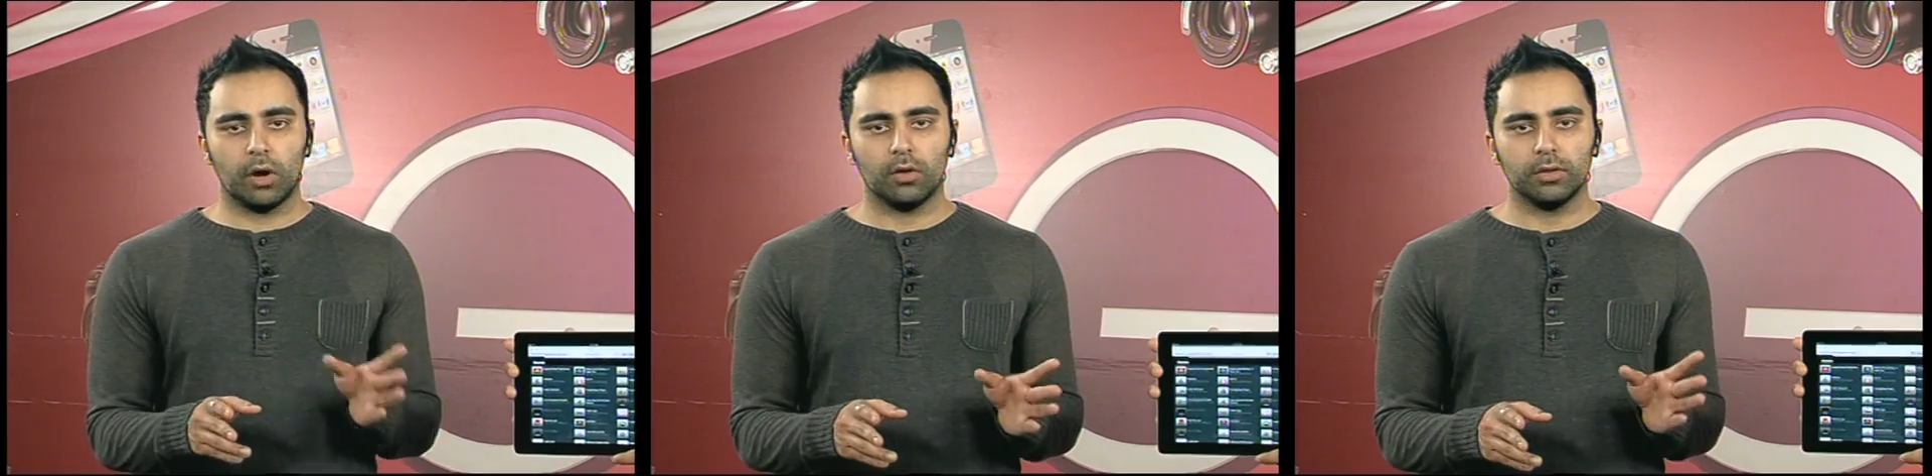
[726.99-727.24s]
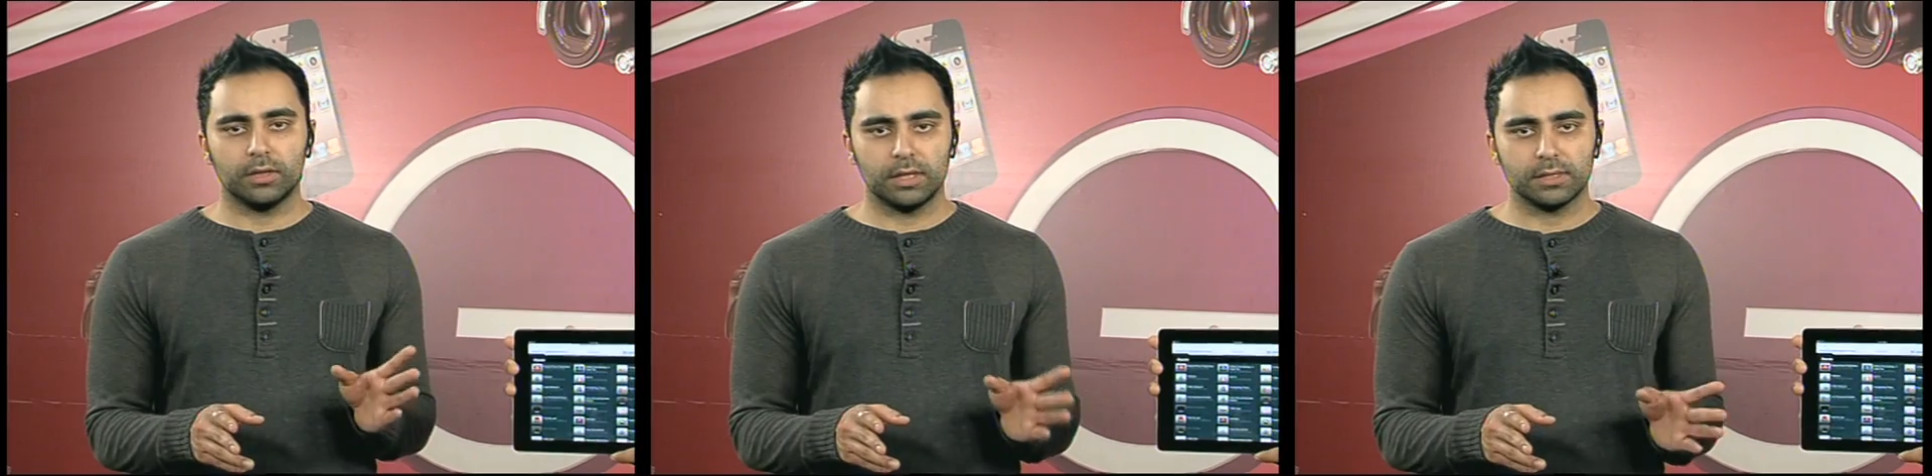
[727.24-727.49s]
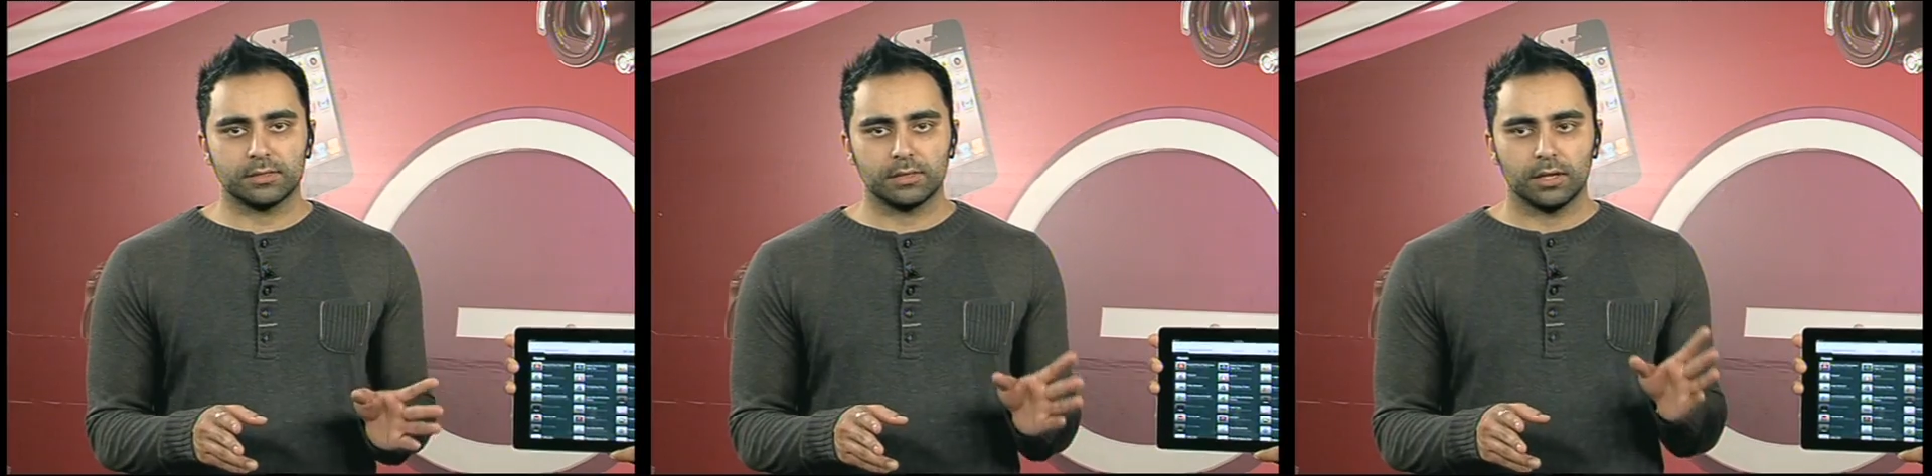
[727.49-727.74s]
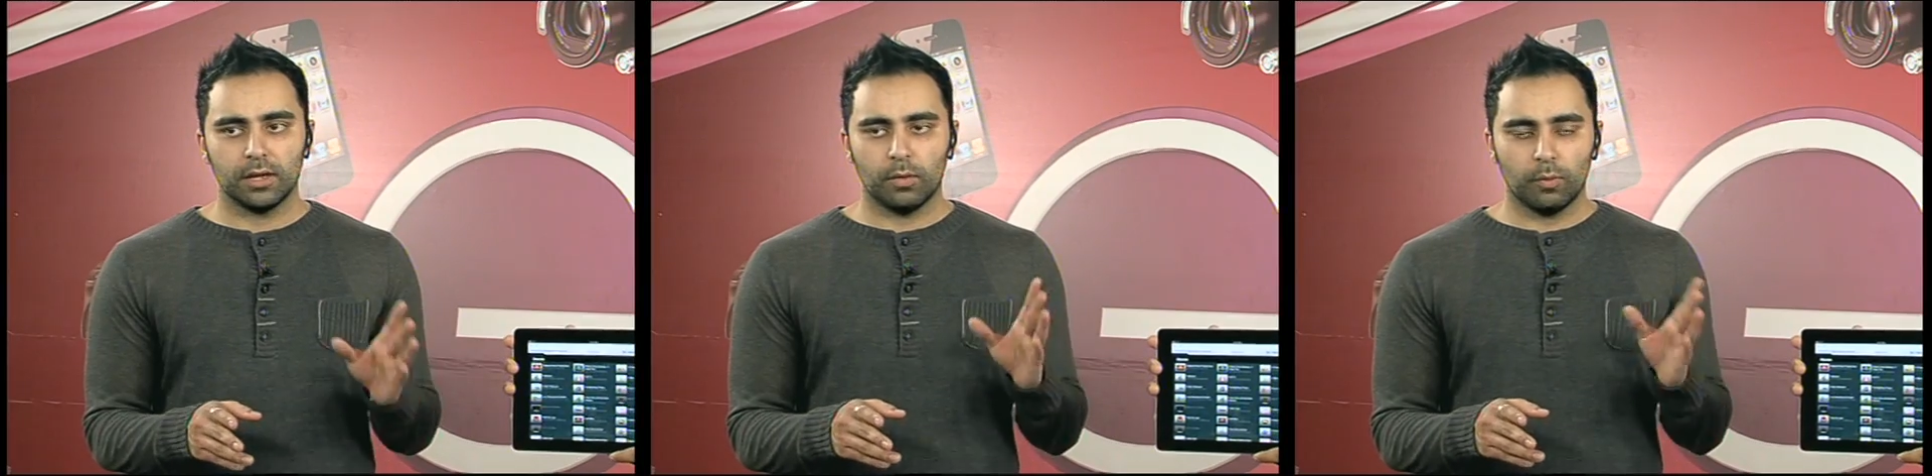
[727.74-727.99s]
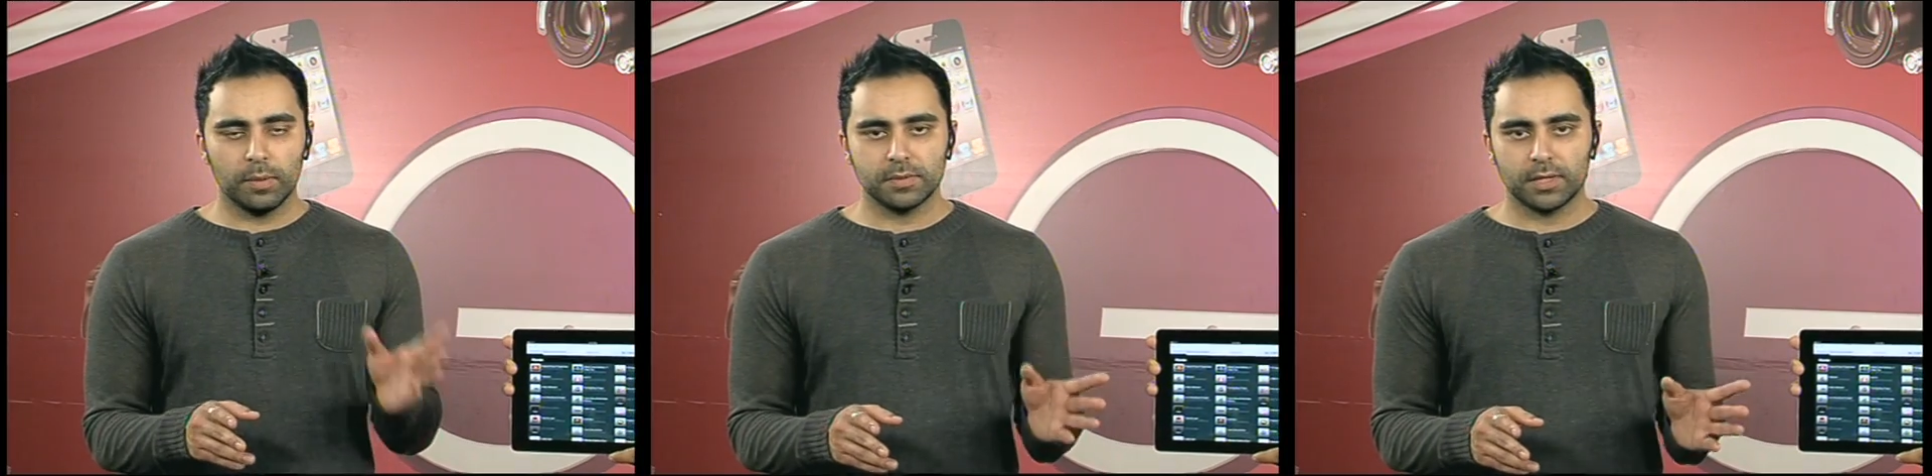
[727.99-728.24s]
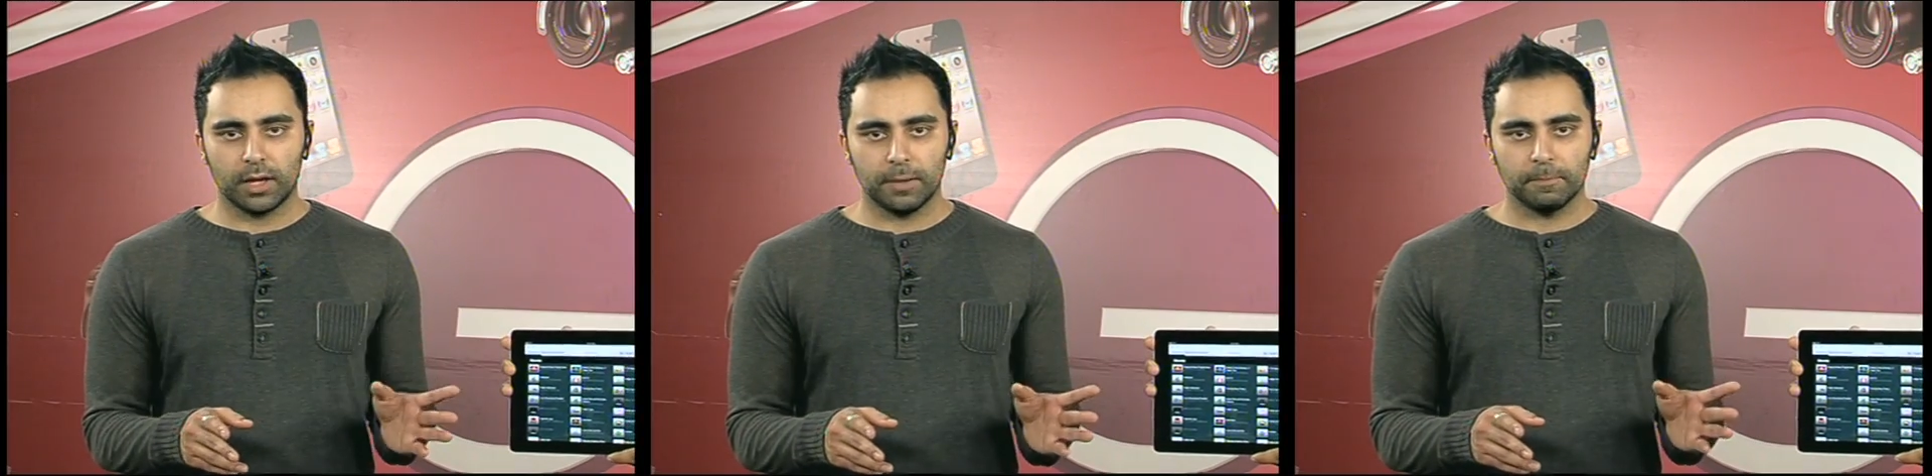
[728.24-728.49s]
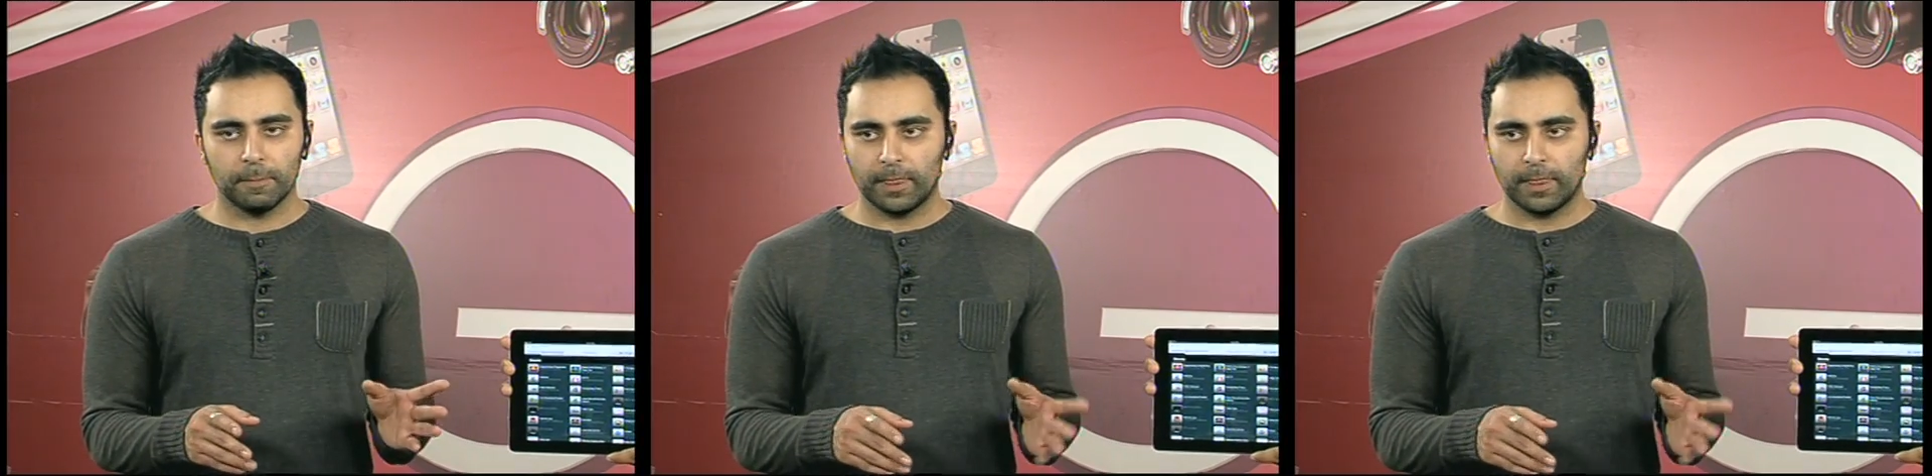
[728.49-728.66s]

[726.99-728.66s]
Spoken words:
on this website.